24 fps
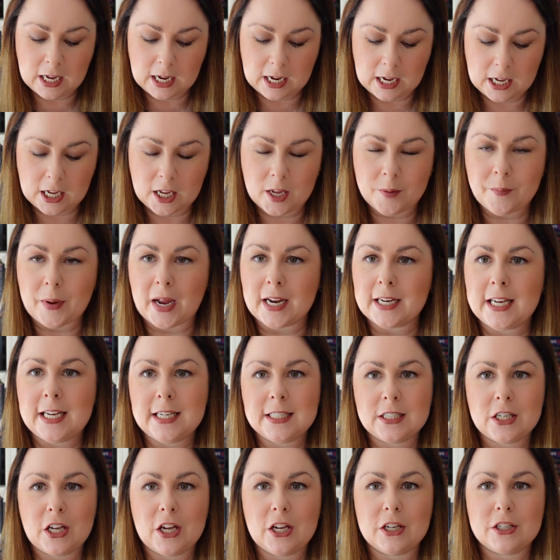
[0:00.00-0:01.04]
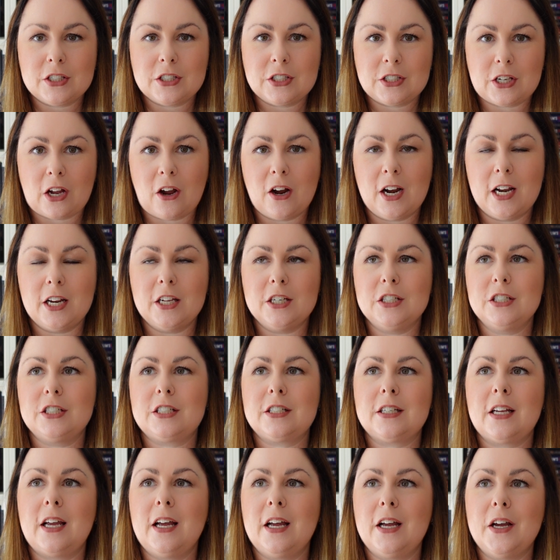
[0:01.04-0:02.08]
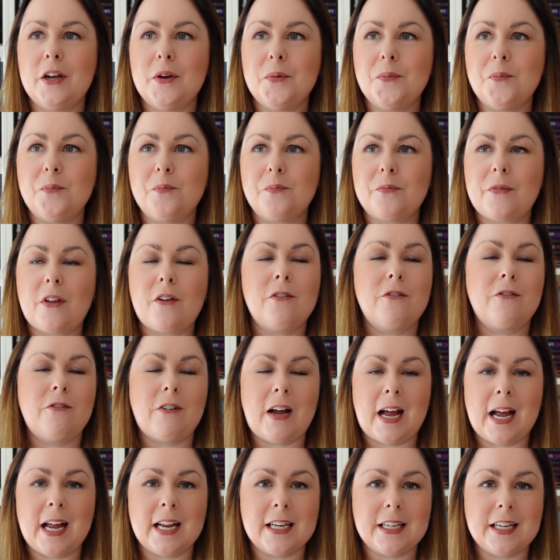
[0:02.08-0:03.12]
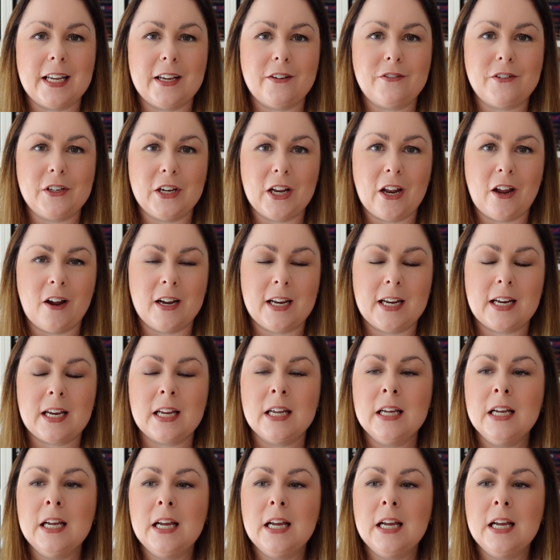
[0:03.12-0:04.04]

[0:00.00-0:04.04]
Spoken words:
and he's her silent fan, if you like.